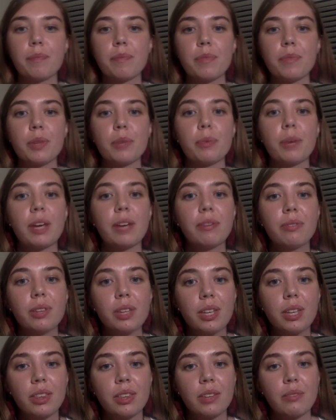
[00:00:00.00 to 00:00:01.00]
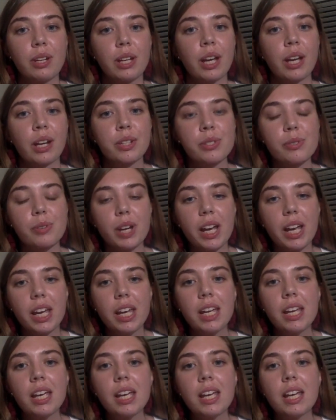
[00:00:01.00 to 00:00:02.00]
the wavelength of an
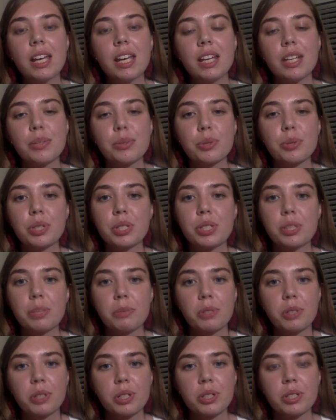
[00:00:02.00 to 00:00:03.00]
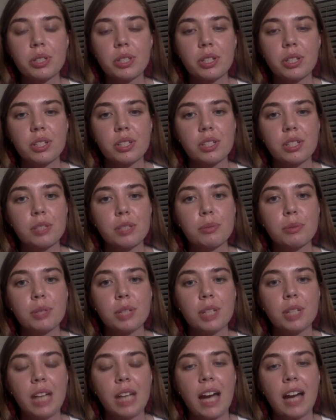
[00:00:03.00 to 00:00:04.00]
X-ray is really similar to the distance
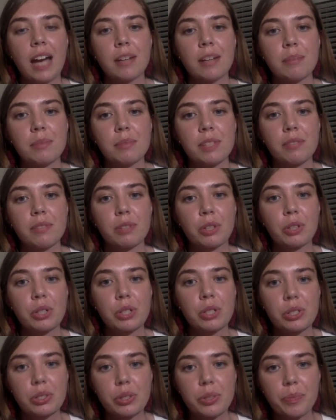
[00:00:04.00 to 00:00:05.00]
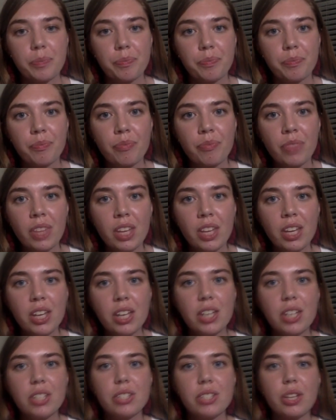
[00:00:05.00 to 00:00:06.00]
between atoms of a crystal.
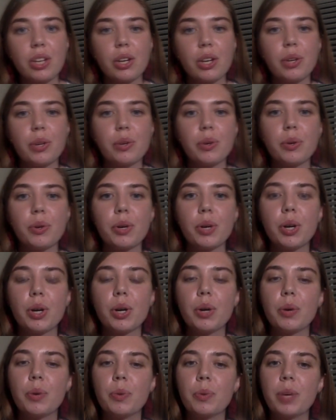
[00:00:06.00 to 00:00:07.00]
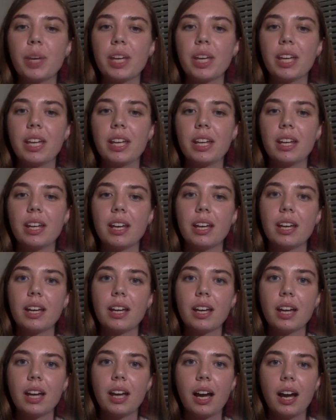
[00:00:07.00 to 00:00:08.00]
So when
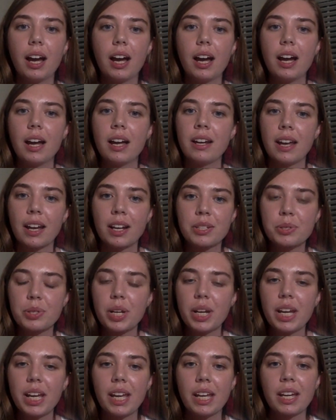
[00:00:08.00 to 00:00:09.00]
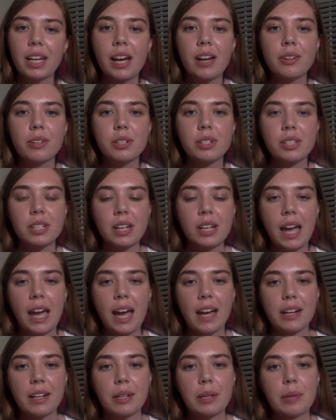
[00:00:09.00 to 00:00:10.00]
an X-ray encounters an
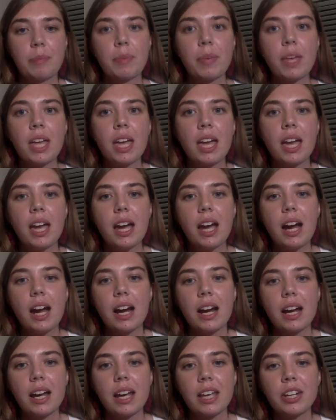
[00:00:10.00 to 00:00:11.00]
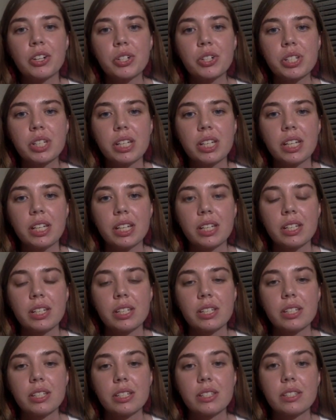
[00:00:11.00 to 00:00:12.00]
atom, energy
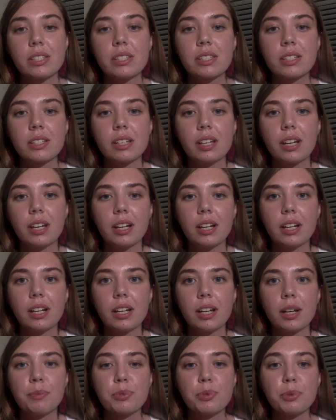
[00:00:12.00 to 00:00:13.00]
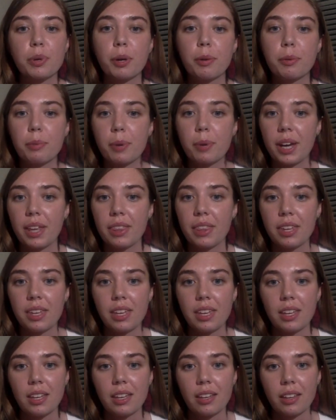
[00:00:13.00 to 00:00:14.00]
is absorbed by
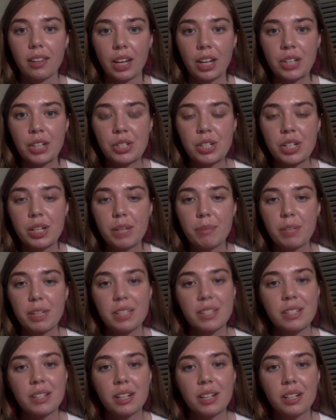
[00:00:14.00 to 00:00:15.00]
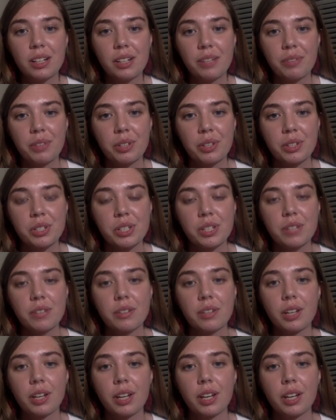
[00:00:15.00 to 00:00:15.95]
the electron, but it's not enough energy